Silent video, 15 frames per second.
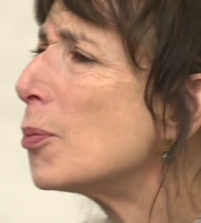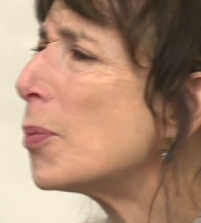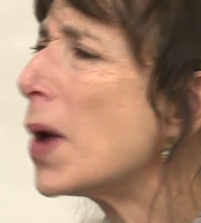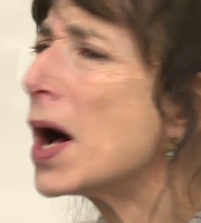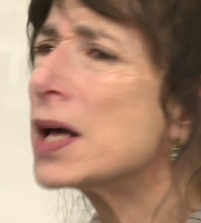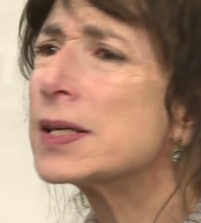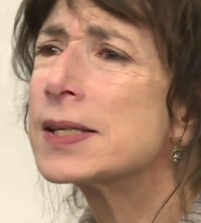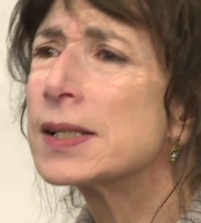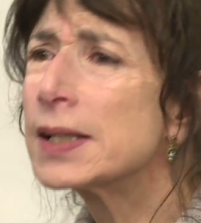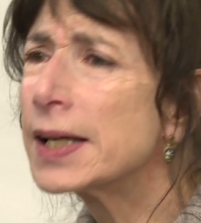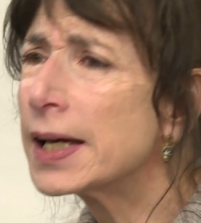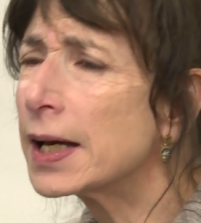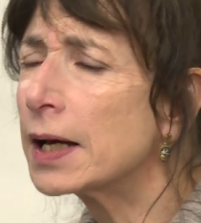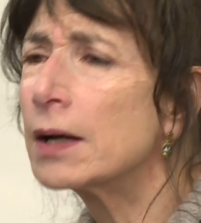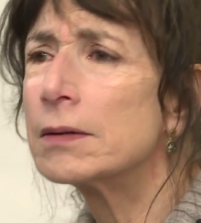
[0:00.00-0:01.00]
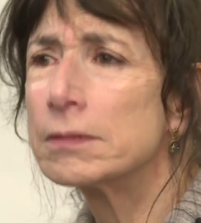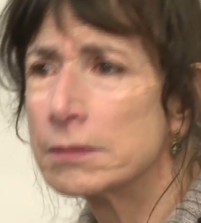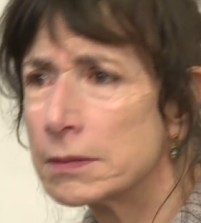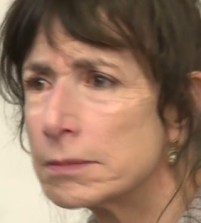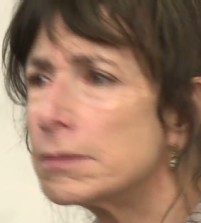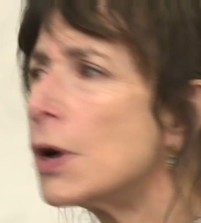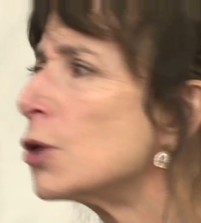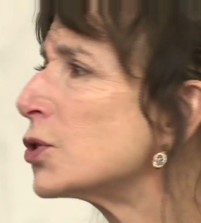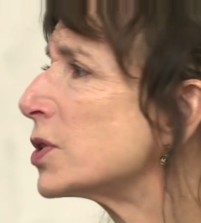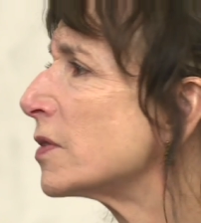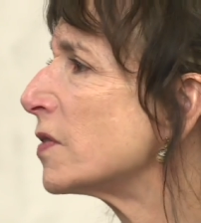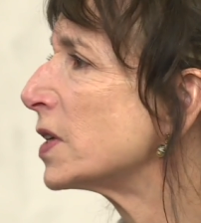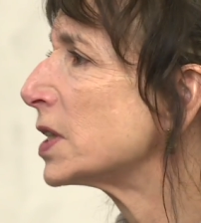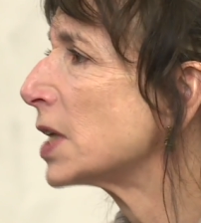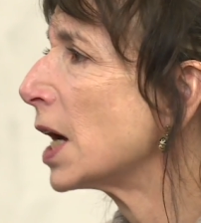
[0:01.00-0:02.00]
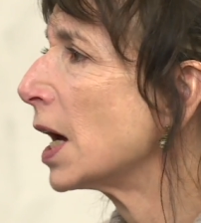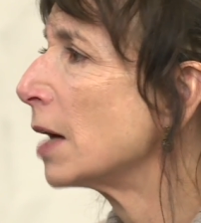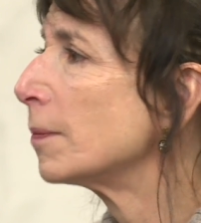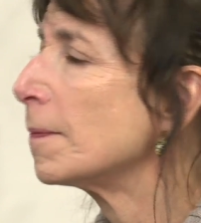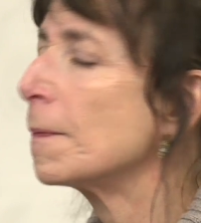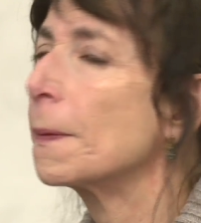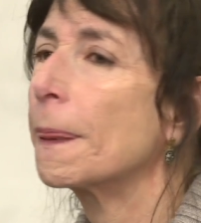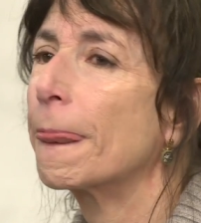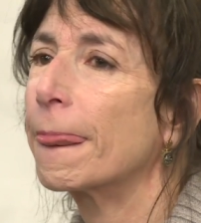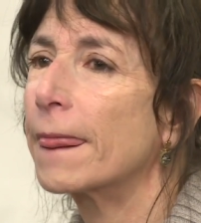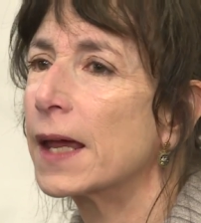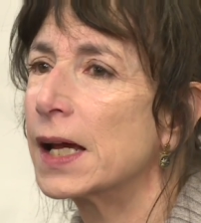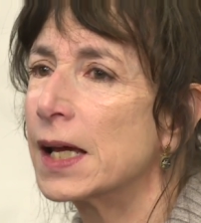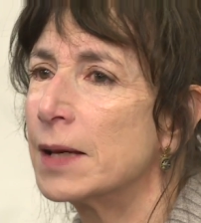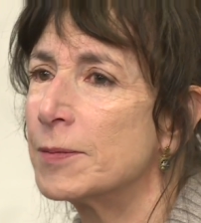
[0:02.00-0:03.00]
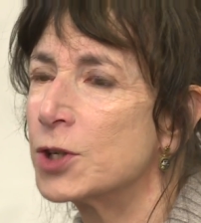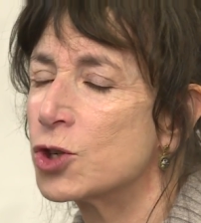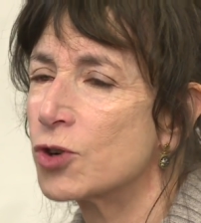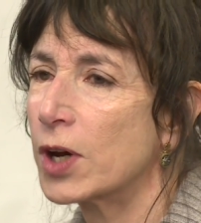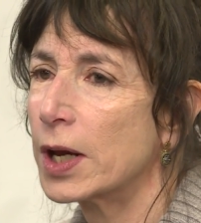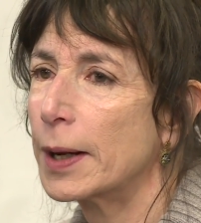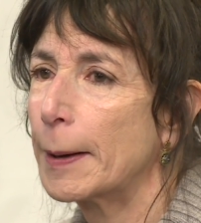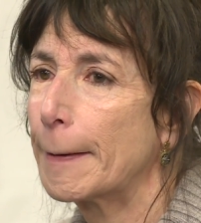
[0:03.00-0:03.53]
puzzling most of the time, imagery.